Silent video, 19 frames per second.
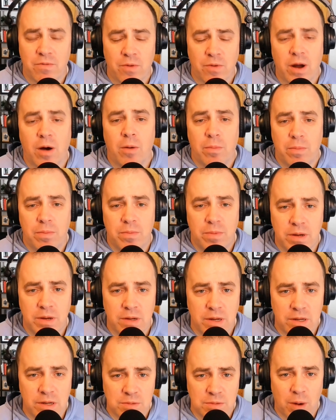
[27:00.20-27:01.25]
for help
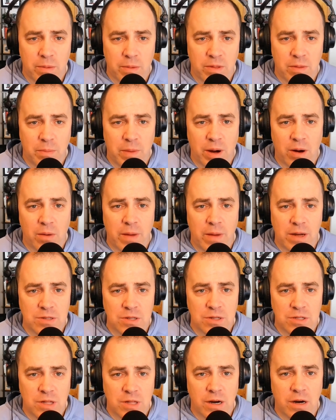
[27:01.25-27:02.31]
is probably the bigger
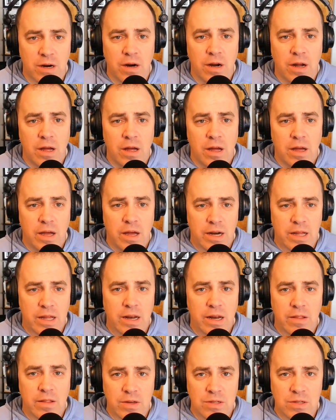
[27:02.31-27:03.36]
message there in
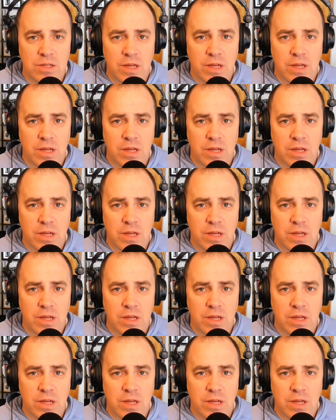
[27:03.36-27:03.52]
getting these